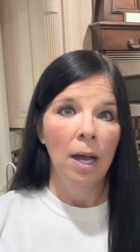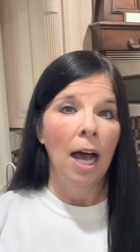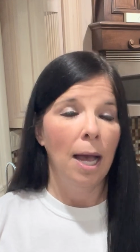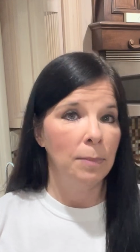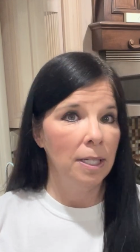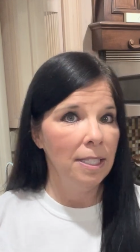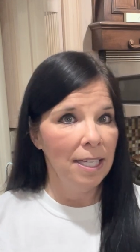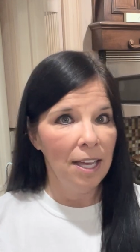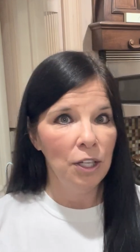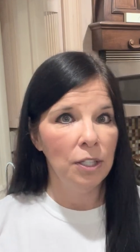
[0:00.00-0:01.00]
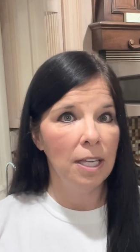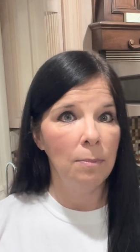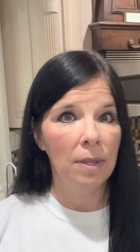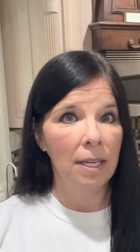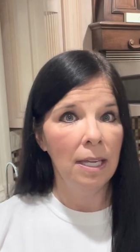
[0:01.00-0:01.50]
I'm gonna tell you
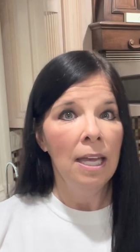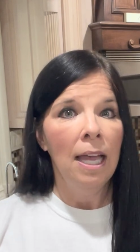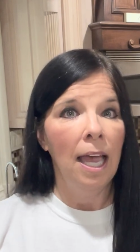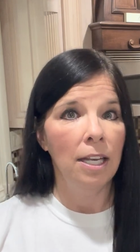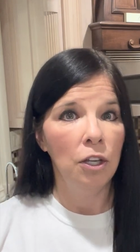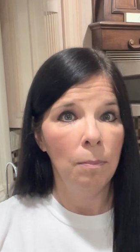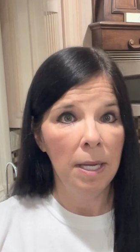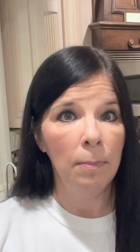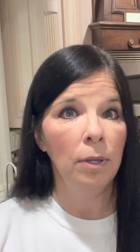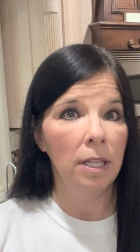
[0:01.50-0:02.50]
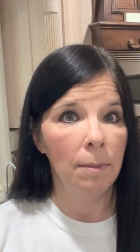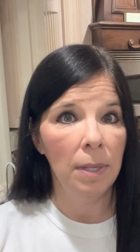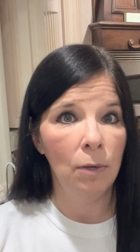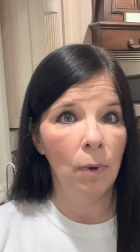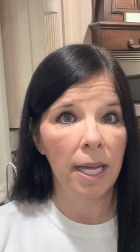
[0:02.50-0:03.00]
something, and you people in the
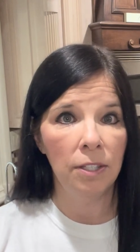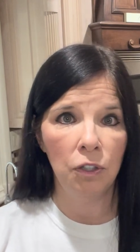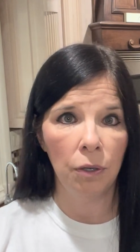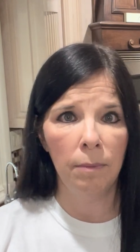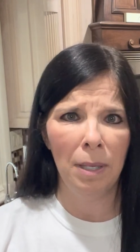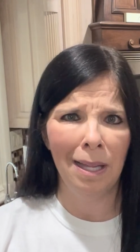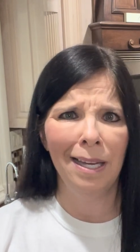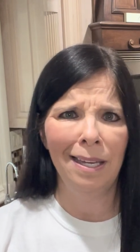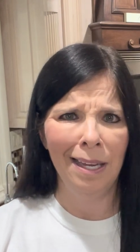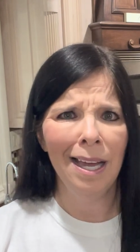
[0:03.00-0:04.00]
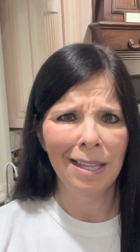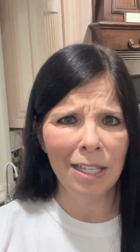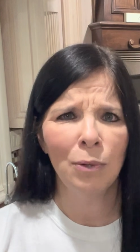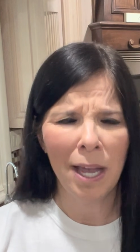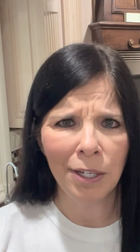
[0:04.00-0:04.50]
Midwest, you're gonna be like, yeah,
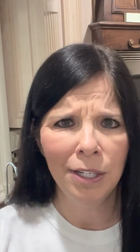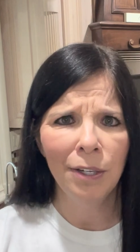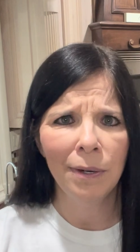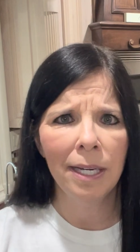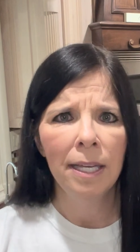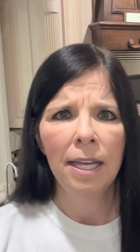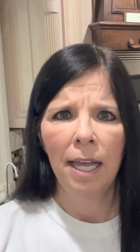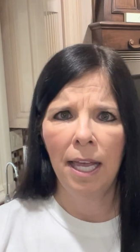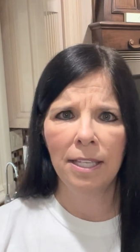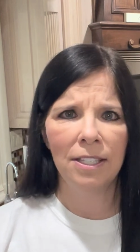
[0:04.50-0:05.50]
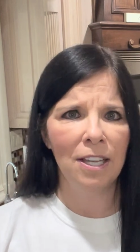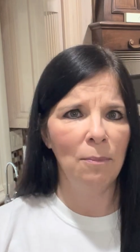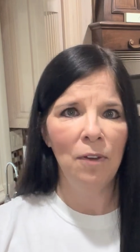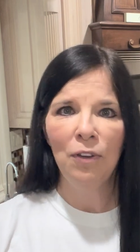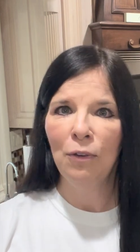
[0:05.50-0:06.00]
that's how you do it. And
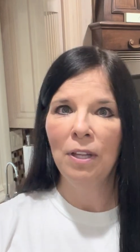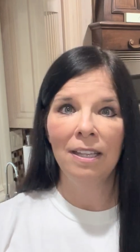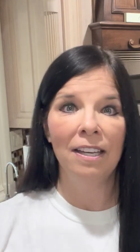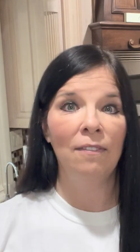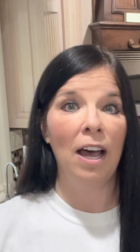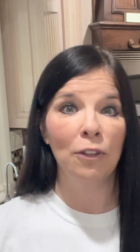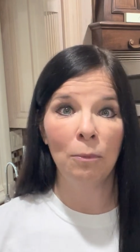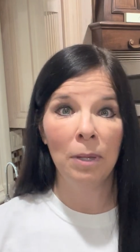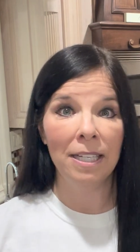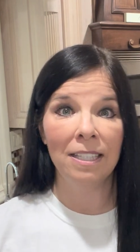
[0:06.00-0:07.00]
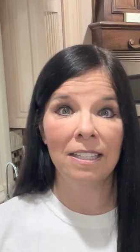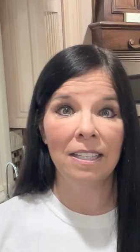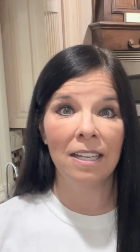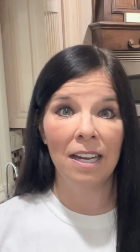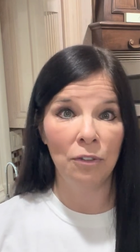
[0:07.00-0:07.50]
some of you that live other places of
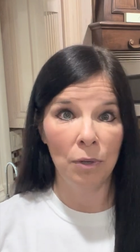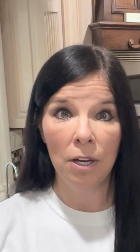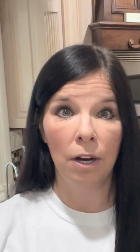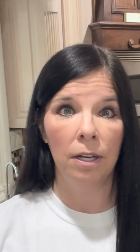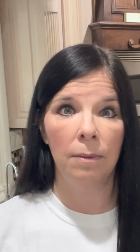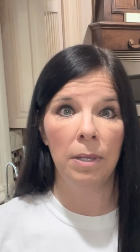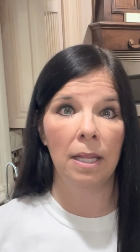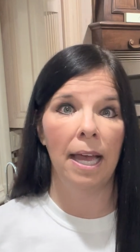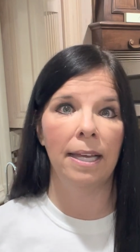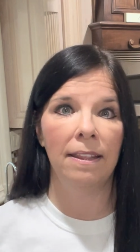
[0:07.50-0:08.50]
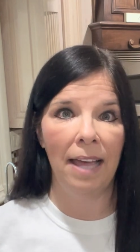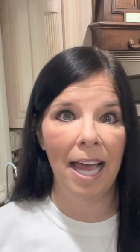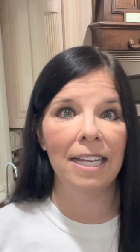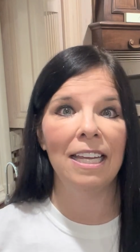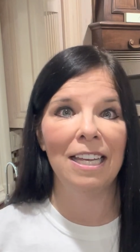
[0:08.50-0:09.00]
the country are gonna be like,
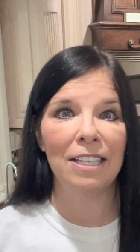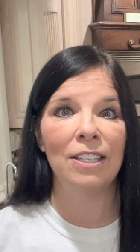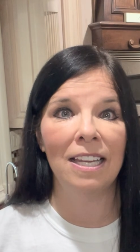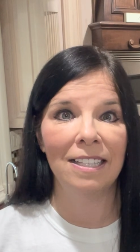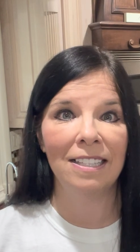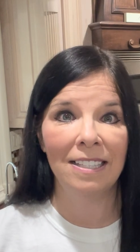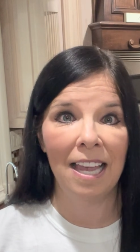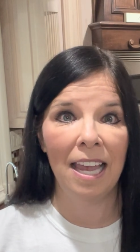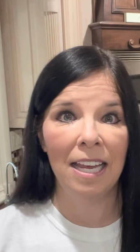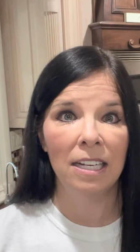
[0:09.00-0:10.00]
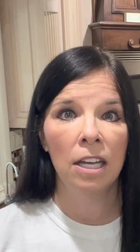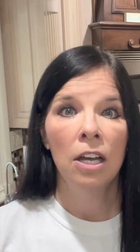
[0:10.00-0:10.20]
that is insane.